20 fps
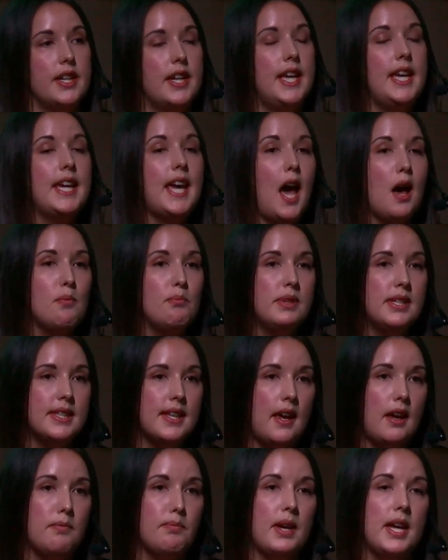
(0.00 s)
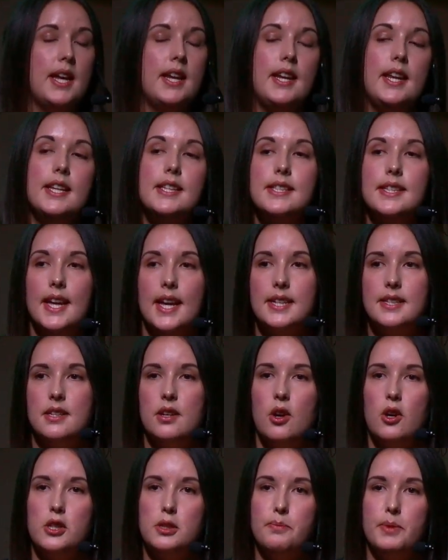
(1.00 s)
He can be saved, but he needs to get to the
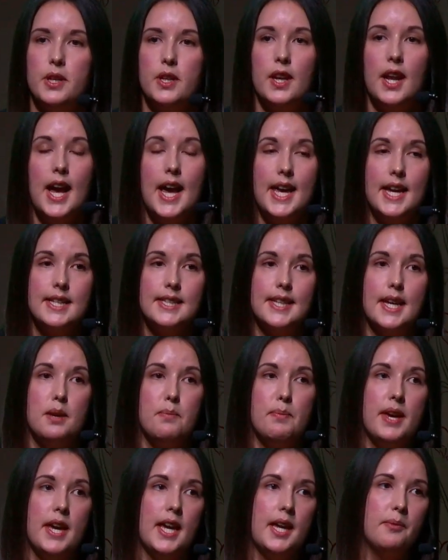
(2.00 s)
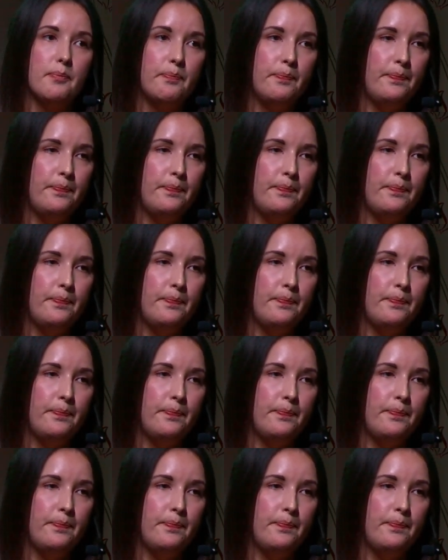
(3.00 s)
hospital ASAP.